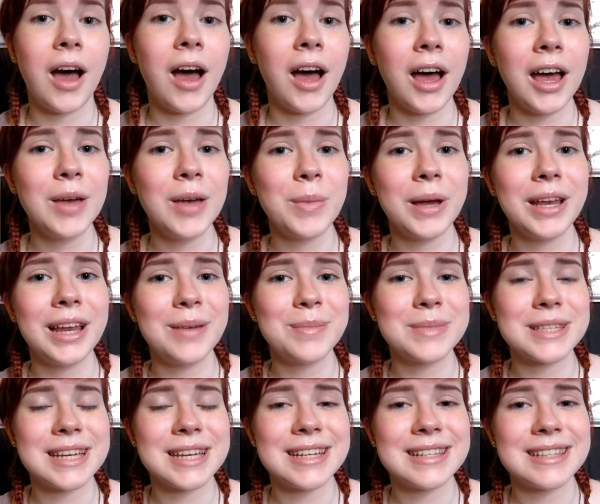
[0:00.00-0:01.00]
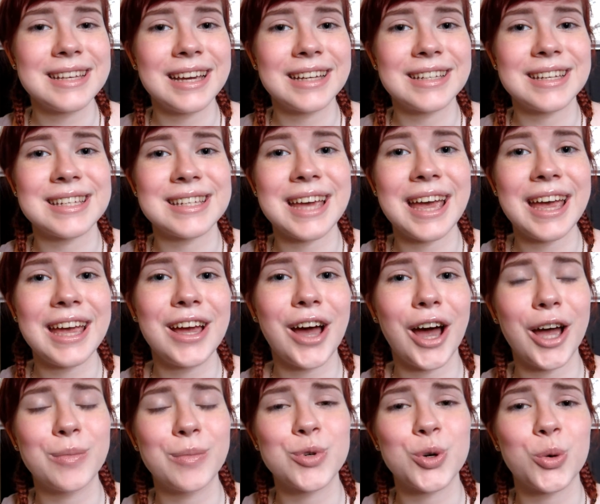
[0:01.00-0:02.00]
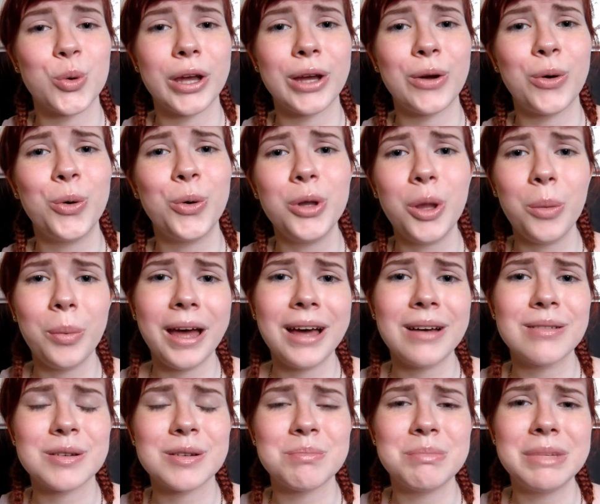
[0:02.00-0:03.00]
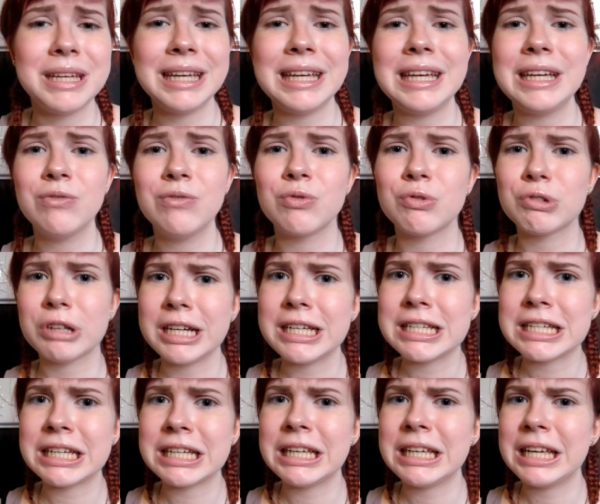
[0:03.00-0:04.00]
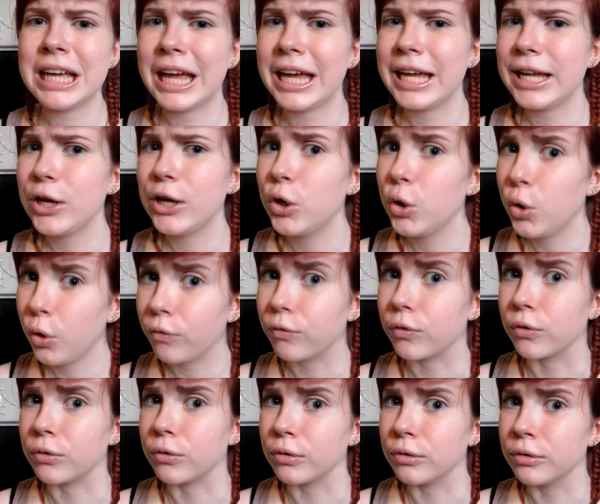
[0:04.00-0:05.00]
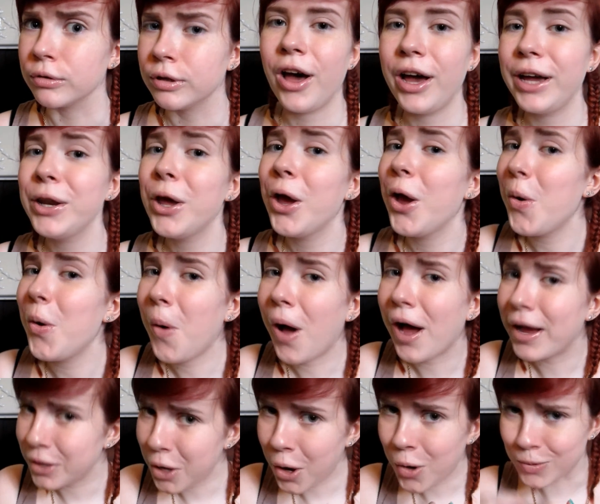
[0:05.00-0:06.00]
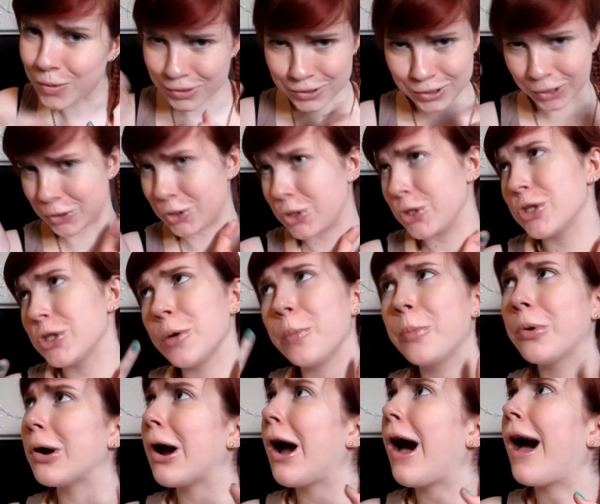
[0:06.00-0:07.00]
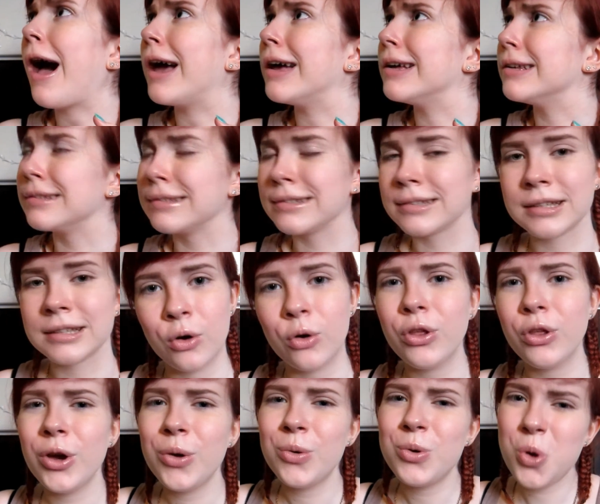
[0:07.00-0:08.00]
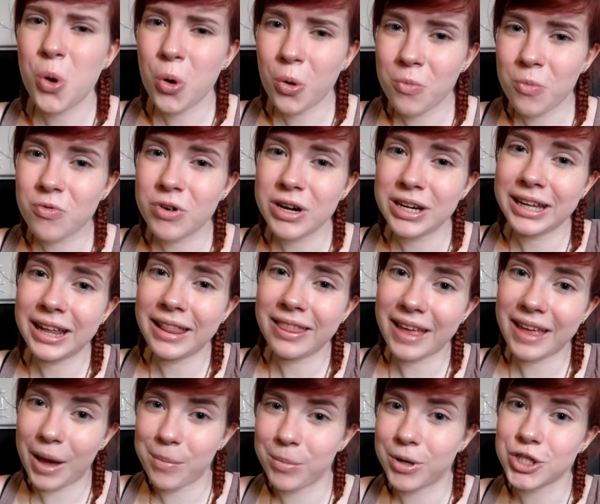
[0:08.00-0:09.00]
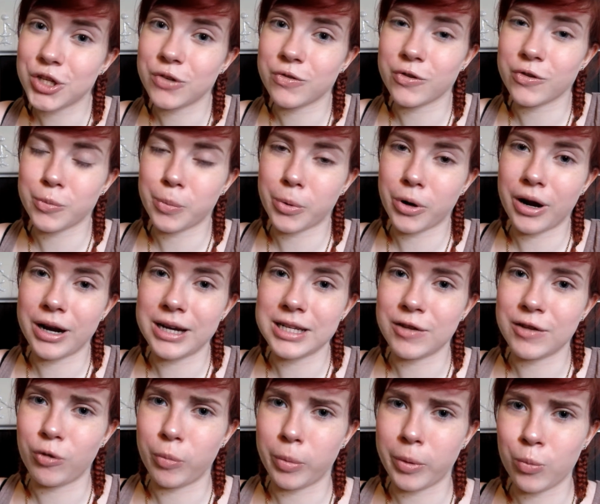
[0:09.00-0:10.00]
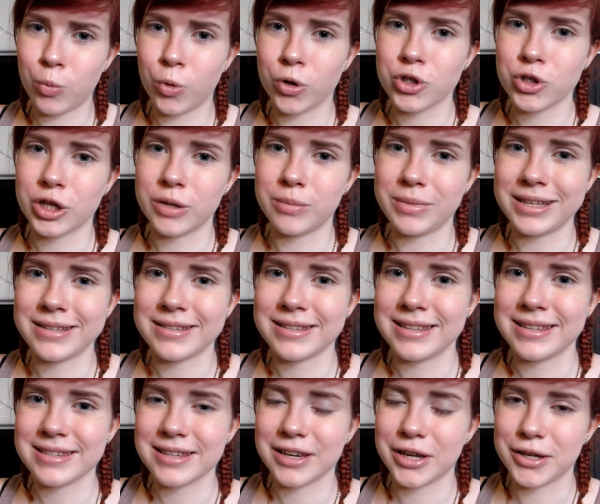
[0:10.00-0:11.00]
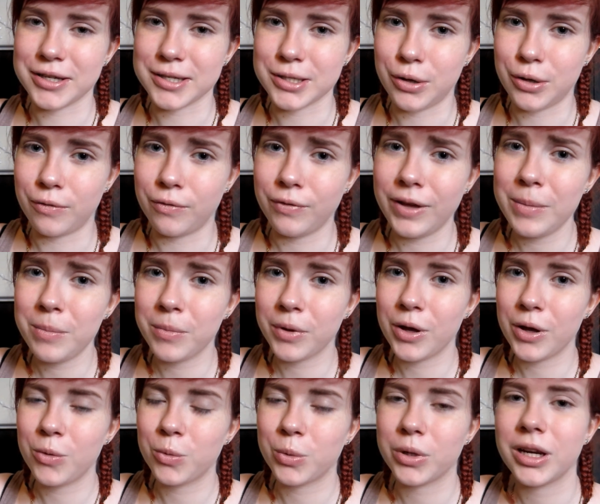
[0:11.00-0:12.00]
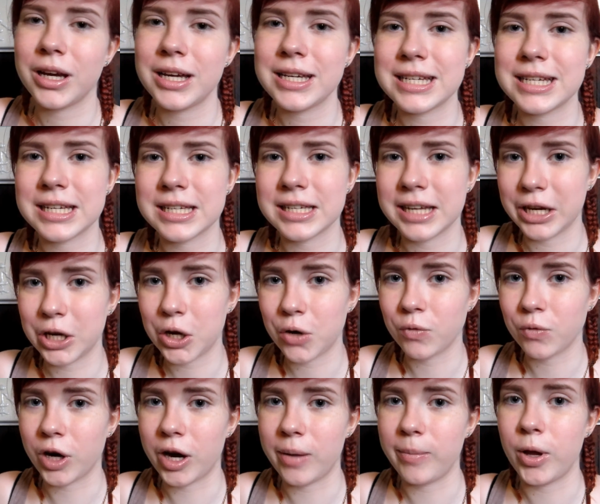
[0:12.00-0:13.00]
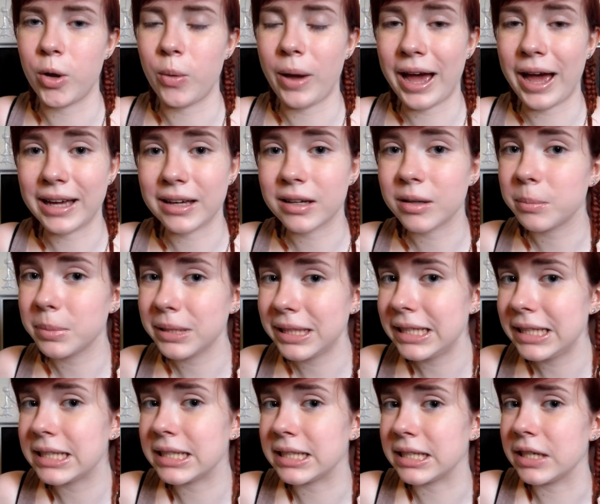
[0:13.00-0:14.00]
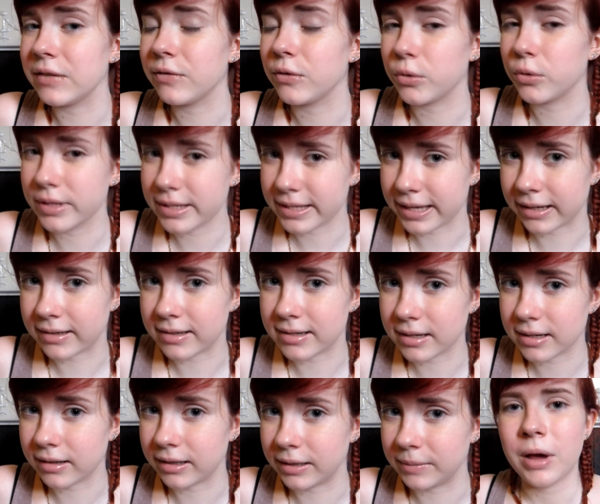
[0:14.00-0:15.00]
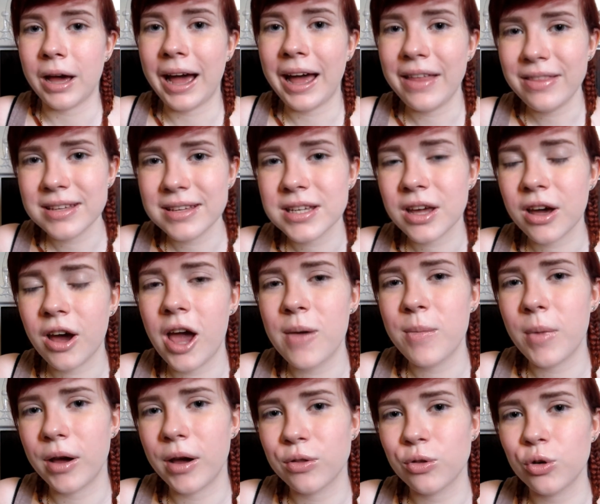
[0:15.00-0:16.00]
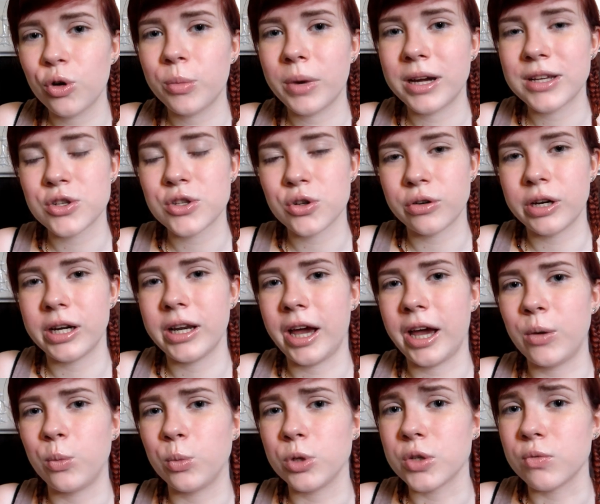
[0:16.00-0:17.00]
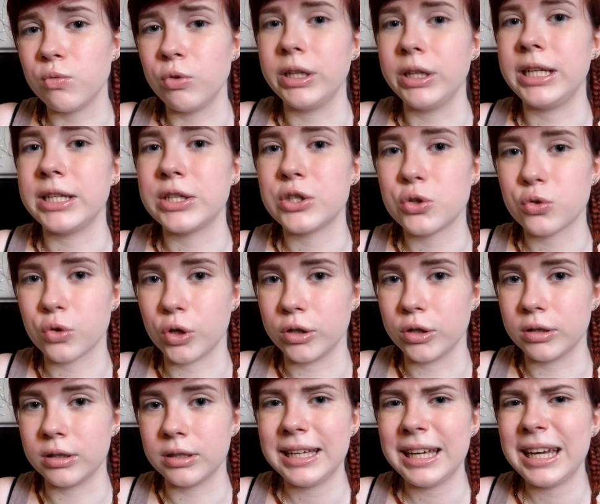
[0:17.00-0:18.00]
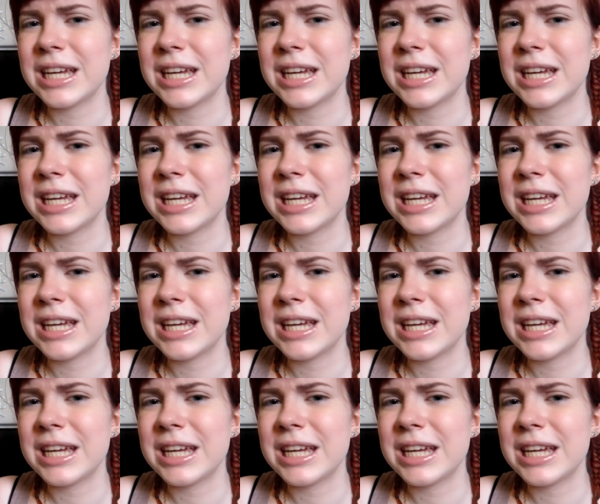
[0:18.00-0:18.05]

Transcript: Hi, my name's Daisy and today I'm talking all about me writing a novel. I know, such a surprise. Although not really that much a surprise if you've been watching me since last November when I did NaNoWriMo and completed it for the second time. At the time, I thought my storyline was really strong.